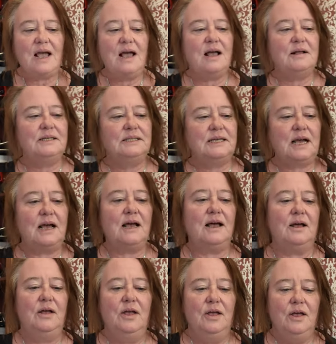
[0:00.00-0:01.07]
And
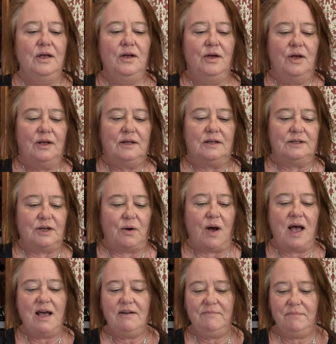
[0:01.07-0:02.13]
so
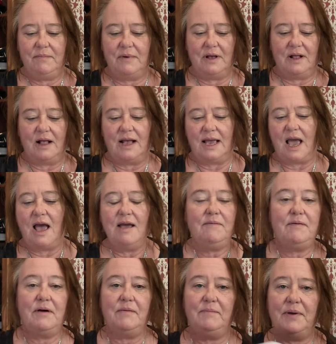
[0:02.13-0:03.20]
I've
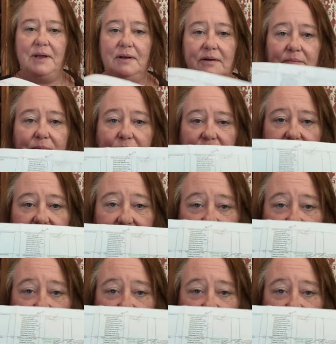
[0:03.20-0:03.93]
been putting